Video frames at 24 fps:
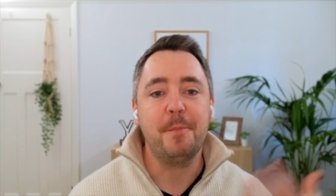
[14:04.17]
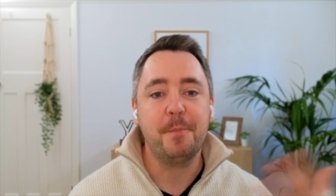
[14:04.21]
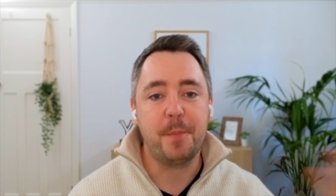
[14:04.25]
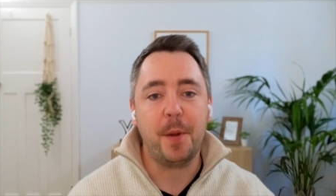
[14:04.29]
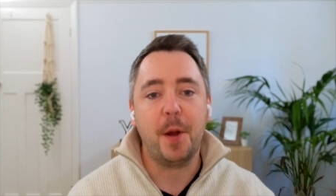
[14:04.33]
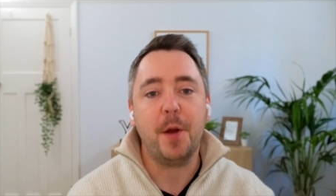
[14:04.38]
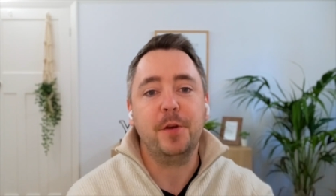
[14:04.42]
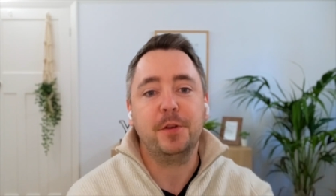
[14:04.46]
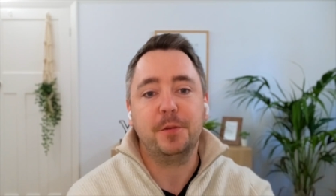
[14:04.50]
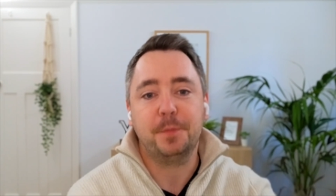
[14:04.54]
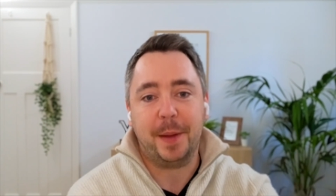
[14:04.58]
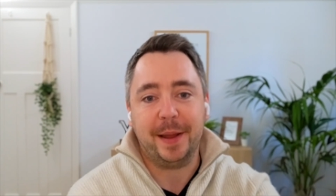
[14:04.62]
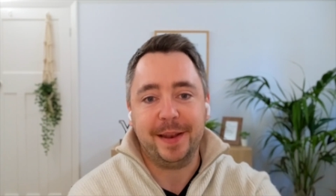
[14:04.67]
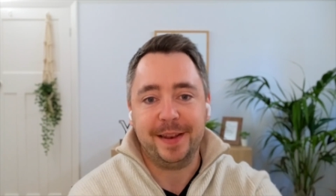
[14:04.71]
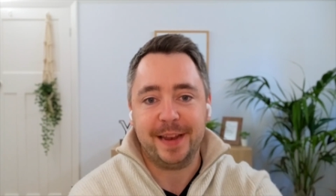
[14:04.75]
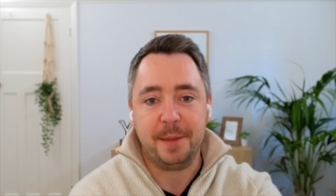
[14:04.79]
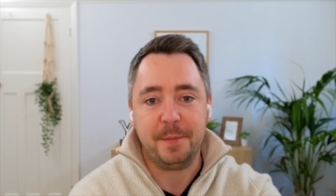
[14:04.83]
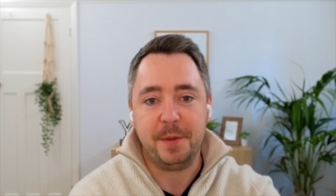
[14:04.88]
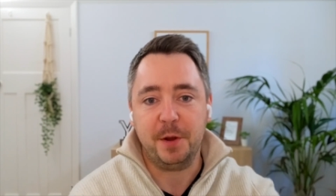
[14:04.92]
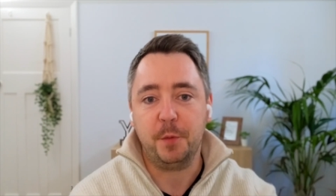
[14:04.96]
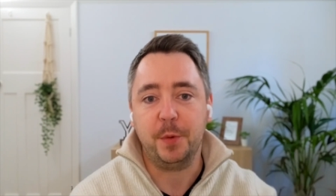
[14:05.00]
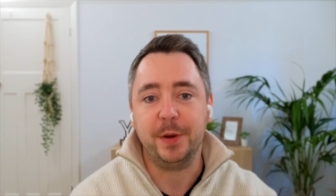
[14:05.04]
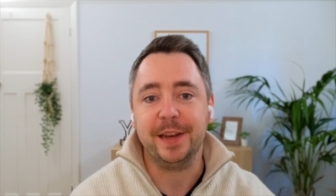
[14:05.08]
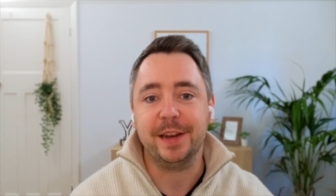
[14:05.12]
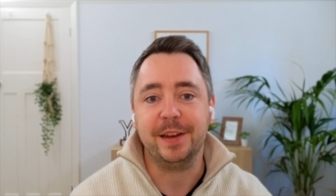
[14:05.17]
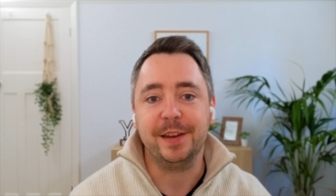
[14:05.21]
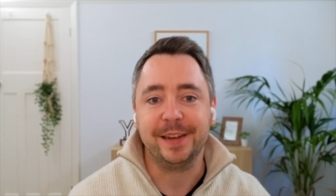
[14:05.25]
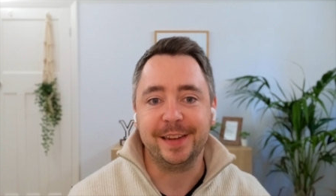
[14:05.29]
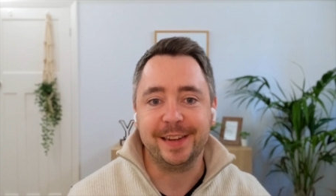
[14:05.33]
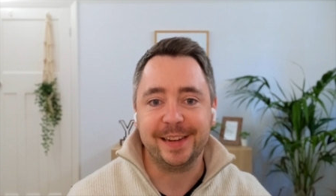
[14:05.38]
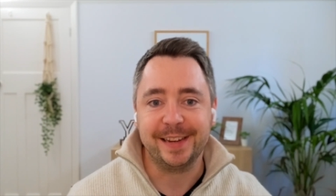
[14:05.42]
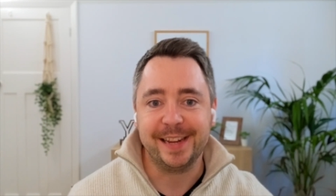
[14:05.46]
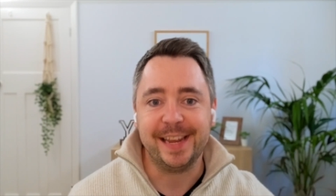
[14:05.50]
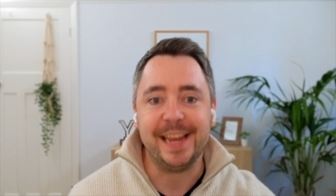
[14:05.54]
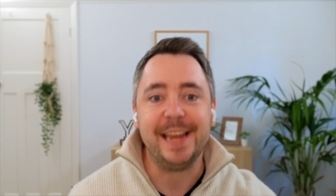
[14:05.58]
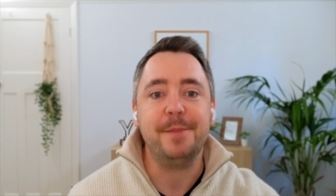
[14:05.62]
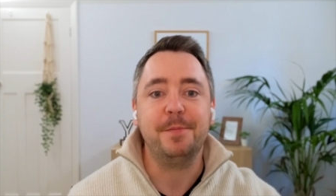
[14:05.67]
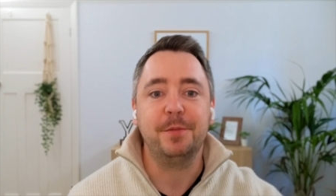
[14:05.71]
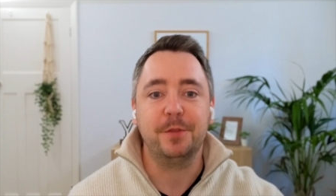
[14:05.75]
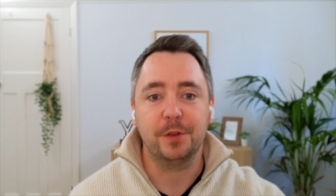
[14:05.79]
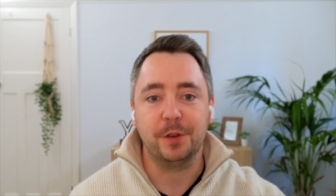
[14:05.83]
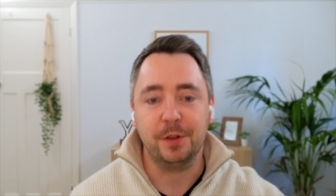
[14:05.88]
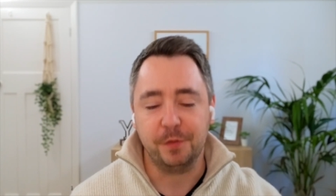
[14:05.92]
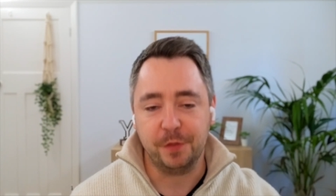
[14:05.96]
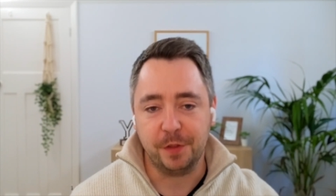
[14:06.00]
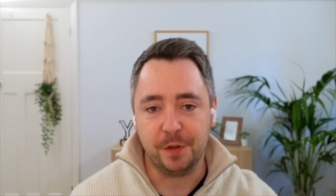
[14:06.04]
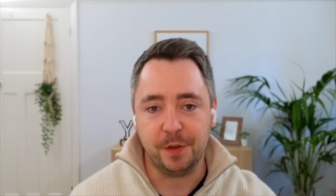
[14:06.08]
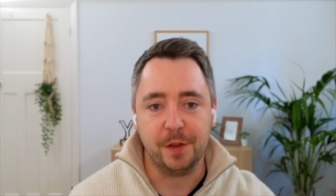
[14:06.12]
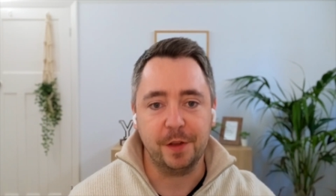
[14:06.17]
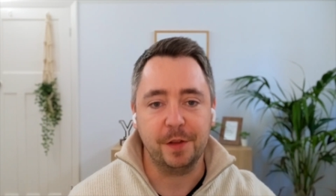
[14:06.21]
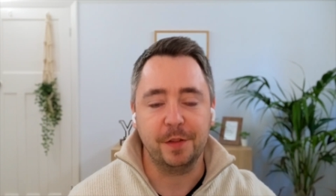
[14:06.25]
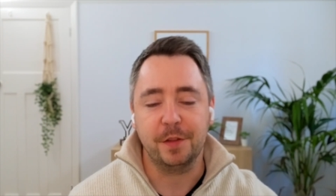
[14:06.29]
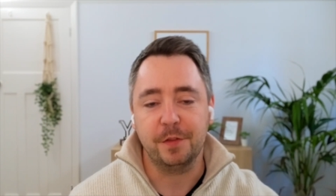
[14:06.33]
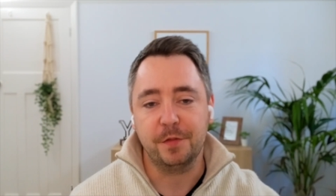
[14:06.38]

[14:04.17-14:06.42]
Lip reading: post-pandemic we didn't keep sort of the